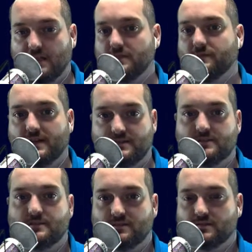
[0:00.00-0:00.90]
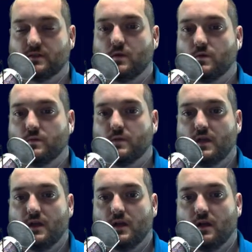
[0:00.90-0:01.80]
devices in your home
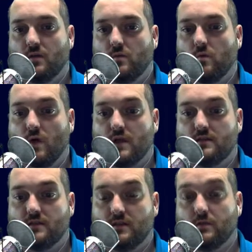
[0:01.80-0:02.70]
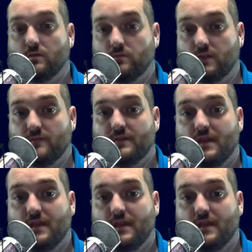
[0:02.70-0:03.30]
uh, what to do. Right.